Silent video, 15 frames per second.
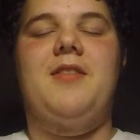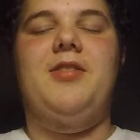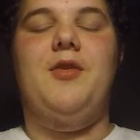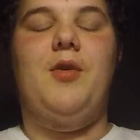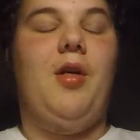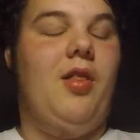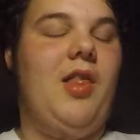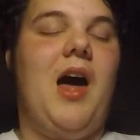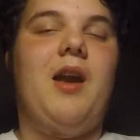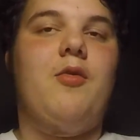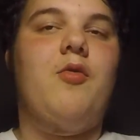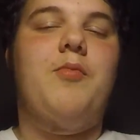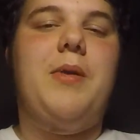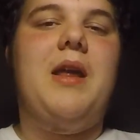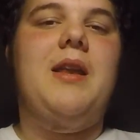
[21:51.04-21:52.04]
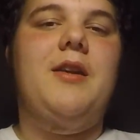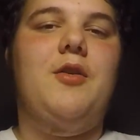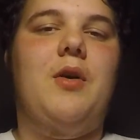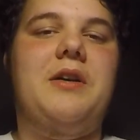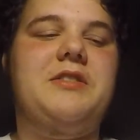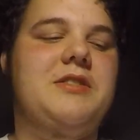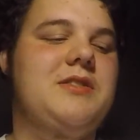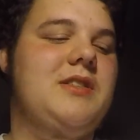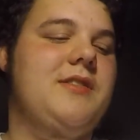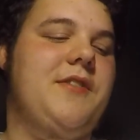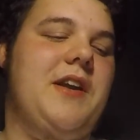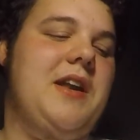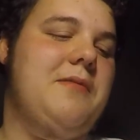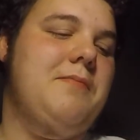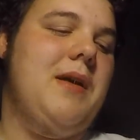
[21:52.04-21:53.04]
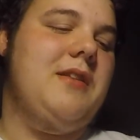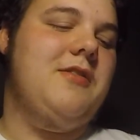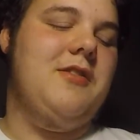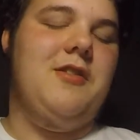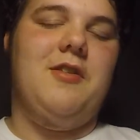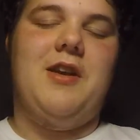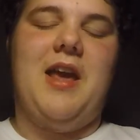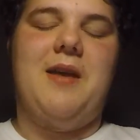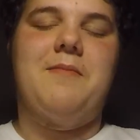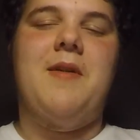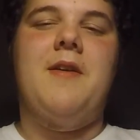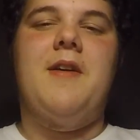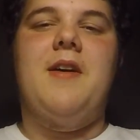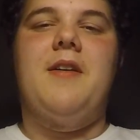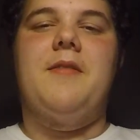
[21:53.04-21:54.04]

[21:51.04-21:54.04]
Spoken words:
there were a lot of repeating questions if I didn't mention your name.